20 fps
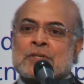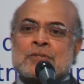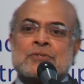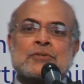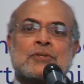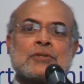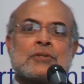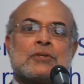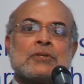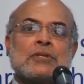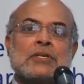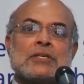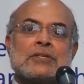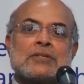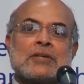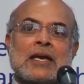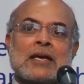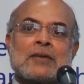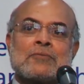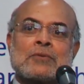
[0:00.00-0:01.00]
So you need
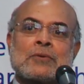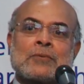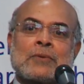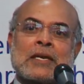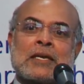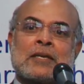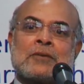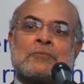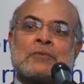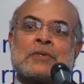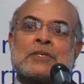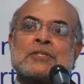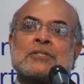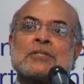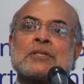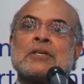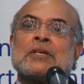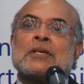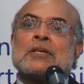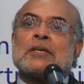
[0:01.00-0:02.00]
to have a way in
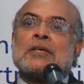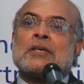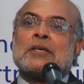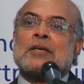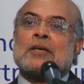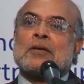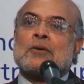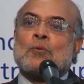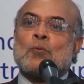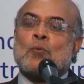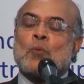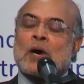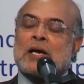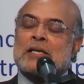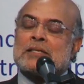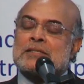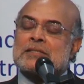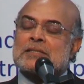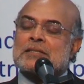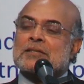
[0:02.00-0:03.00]
which
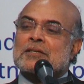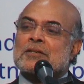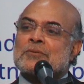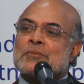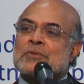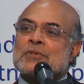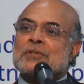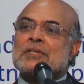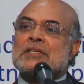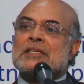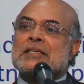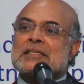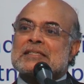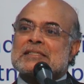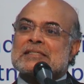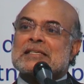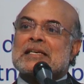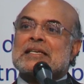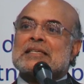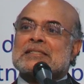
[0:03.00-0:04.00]
once the community
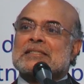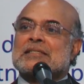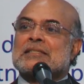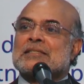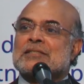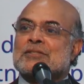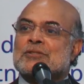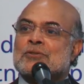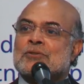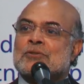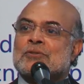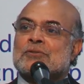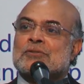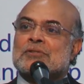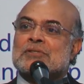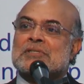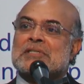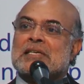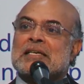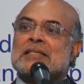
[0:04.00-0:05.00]
sets these
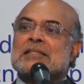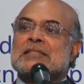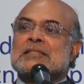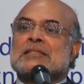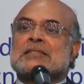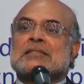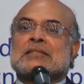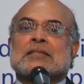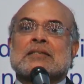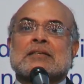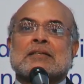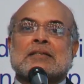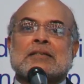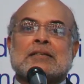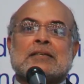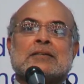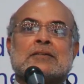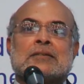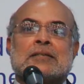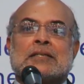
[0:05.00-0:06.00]
goals, sets
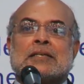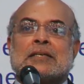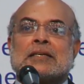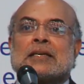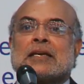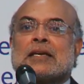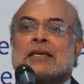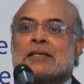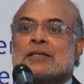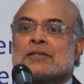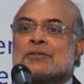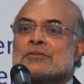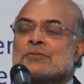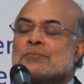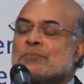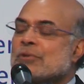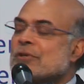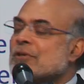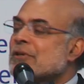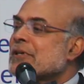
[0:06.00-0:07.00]
clear indicators
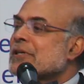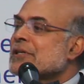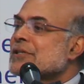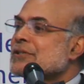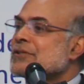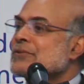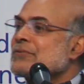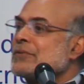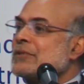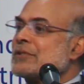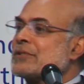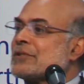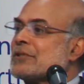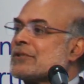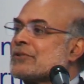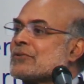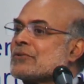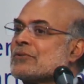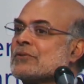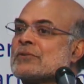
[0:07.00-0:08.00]
of progress towards
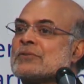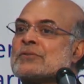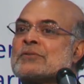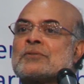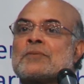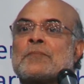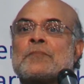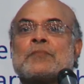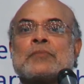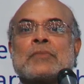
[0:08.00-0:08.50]
those goals,